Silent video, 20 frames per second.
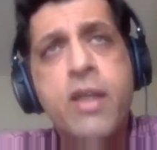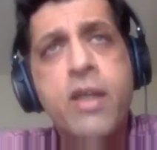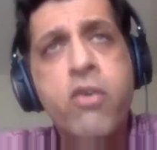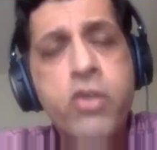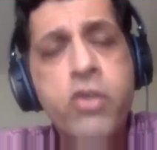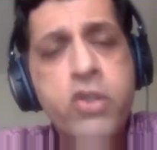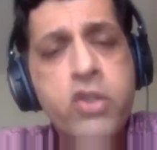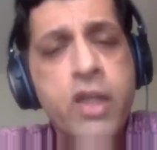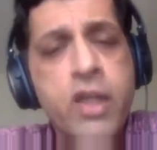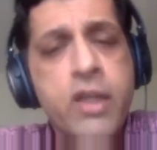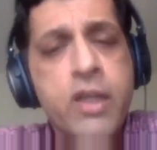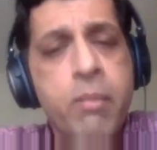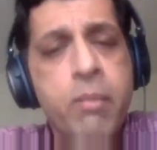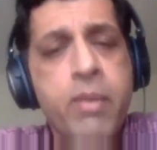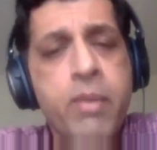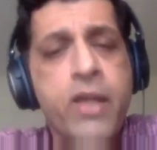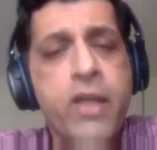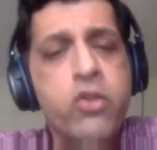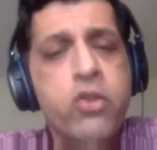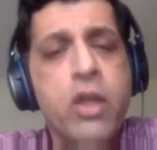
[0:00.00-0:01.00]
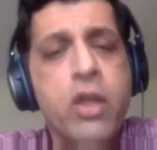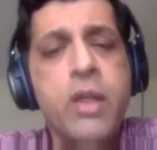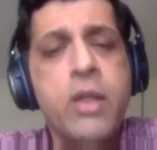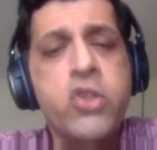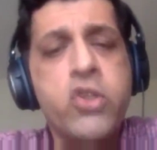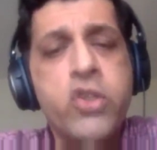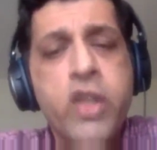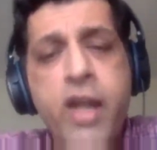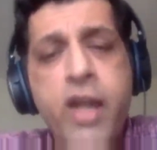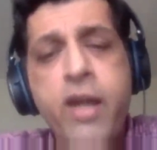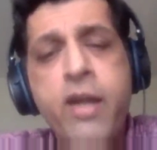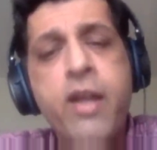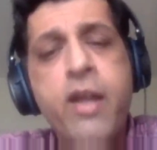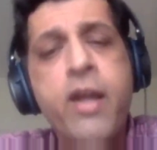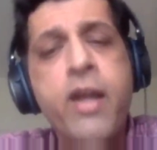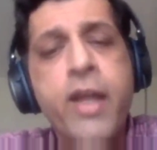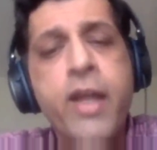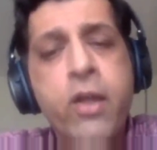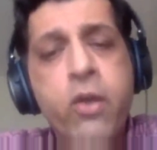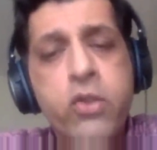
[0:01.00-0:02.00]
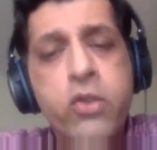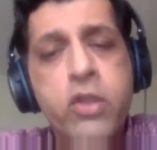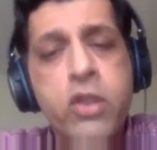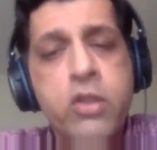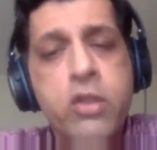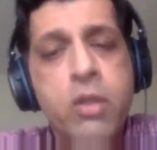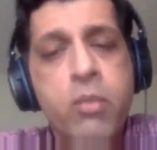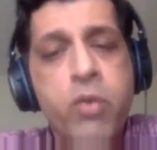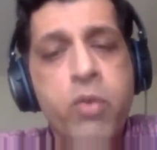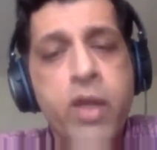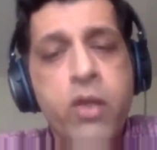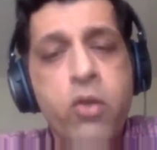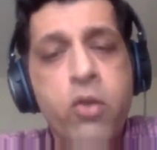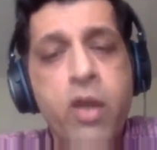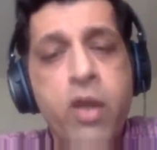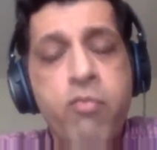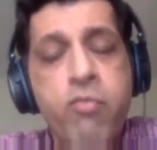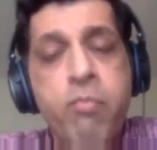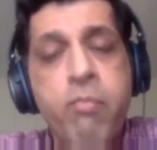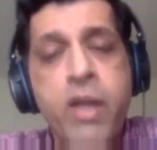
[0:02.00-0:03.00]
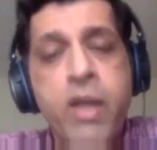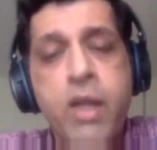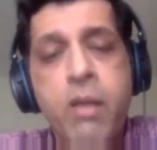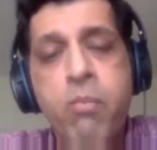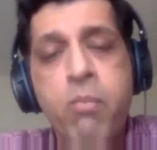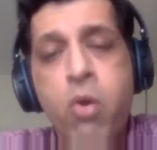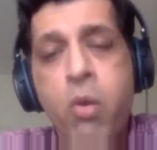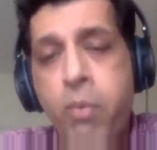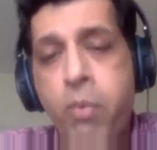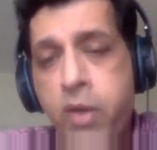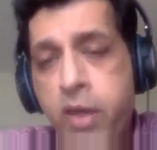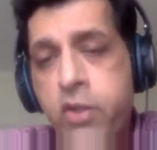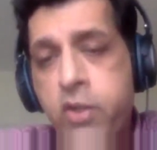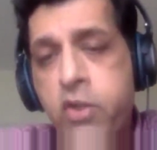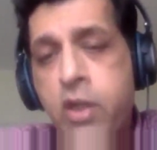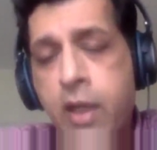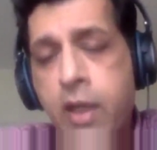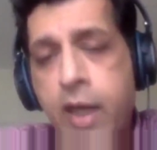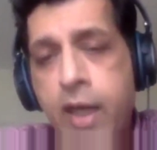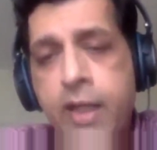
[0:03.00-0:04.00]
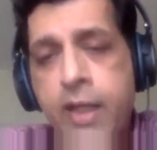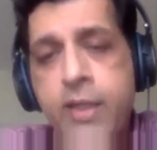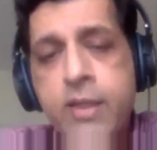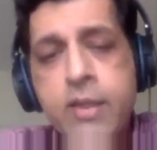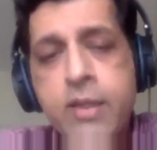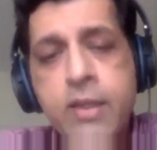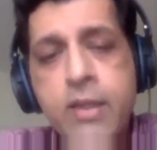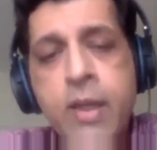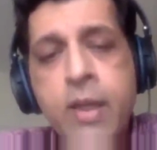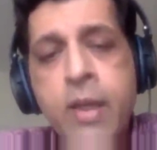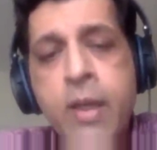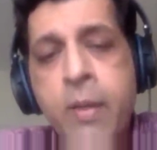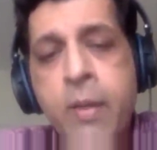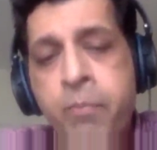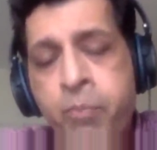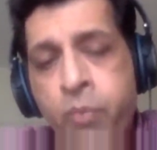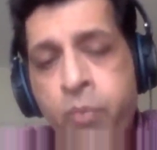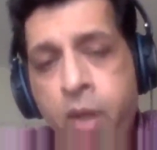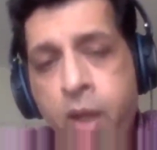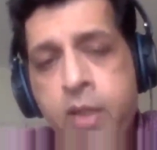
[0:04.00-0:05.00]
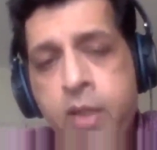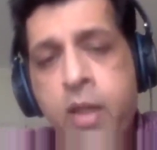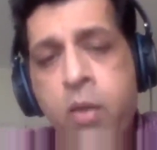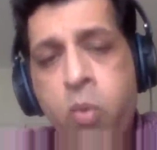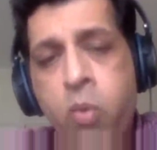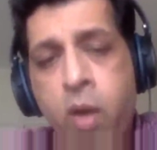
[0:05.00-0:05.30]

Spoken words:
of them finds it interesting, they may actually share it in an ecosystem where you have many more potential clients.